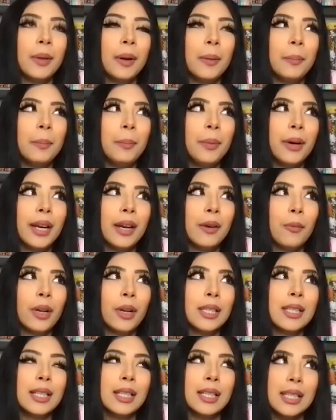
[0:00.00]
But it
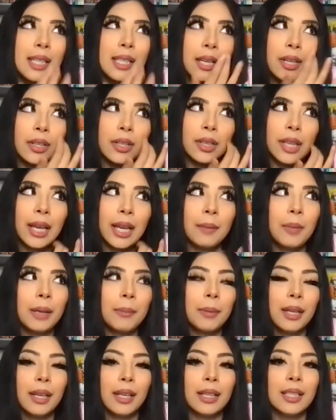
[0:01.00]
wasn't until like
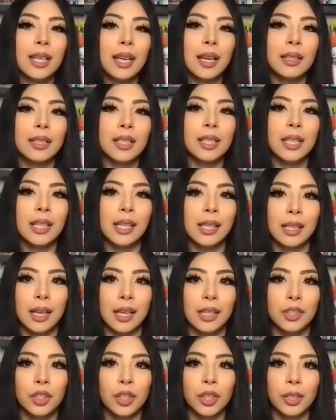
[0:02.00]
maybe like a
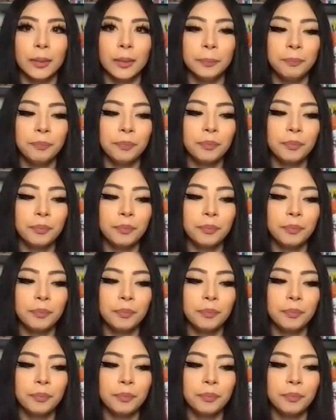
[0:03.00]
teenager